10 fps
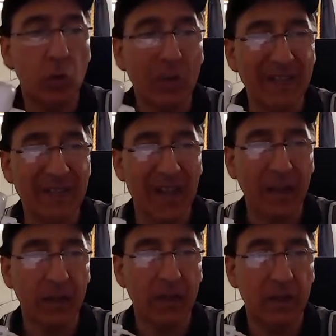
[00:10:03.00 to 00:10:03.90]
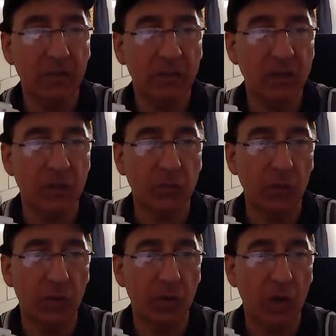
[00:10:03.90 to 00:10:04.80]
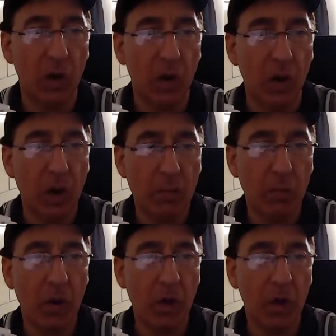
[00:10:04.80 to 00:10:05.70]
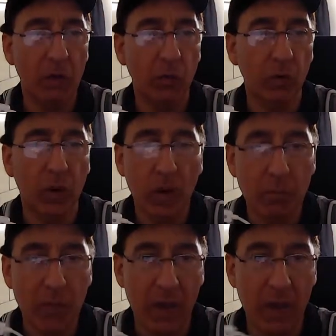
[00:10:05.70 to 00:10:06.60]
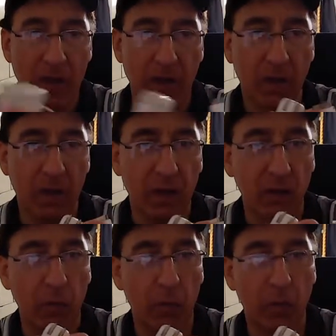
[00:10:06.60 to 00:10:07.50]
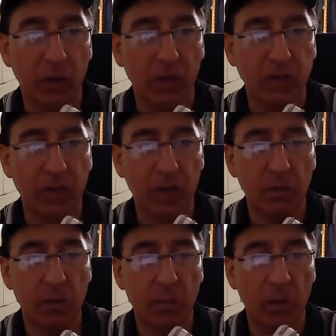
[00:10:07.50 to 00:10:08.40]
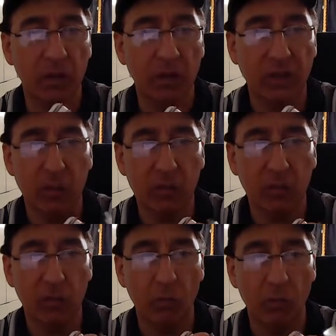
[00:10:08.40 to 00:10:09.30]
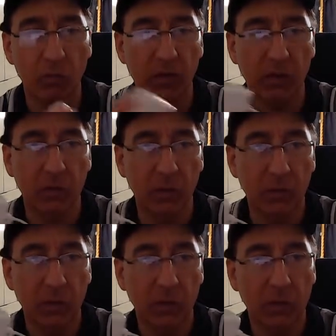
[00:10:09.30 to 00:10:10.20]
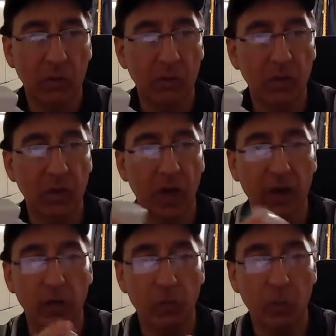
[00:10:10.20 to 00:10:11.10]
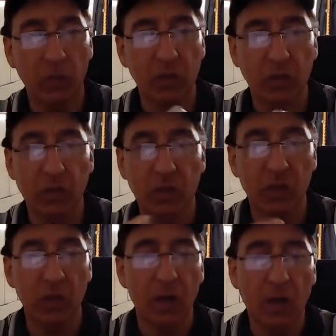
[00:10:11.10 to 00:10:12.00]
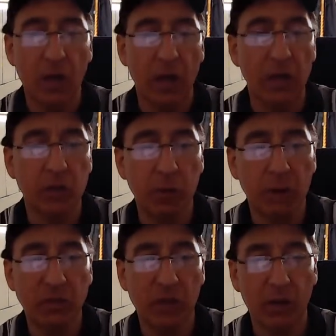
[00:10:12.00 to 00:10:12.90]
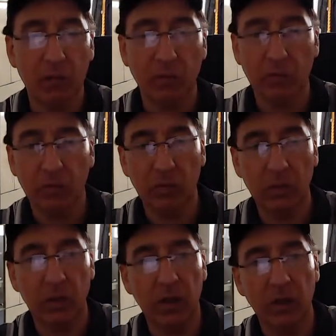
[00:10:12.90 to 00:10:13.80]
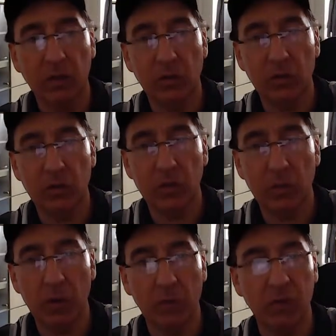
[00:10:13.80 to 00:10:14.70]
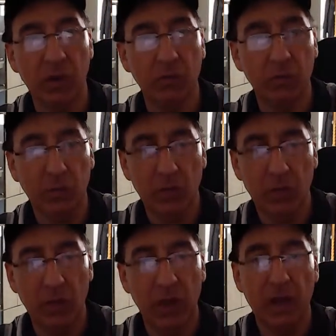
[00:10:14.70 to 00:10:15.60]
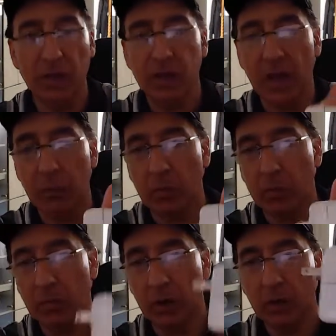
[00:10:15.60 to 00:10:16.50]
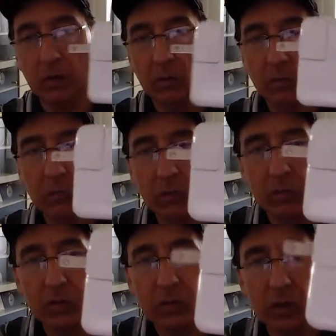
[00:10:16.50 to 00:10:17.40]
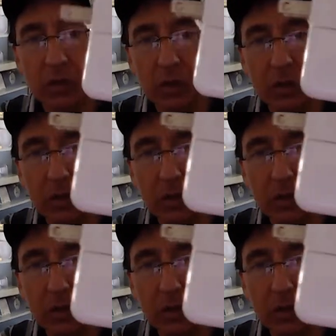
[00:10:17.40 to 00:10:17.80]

exactly if this is for an iPod or an iPad, the connector part. That's the, the part that's got me thrown off here. Okay, I don't know what this is here. And this pops out like that. As you can see, it pops out. And it's an Apple product. See the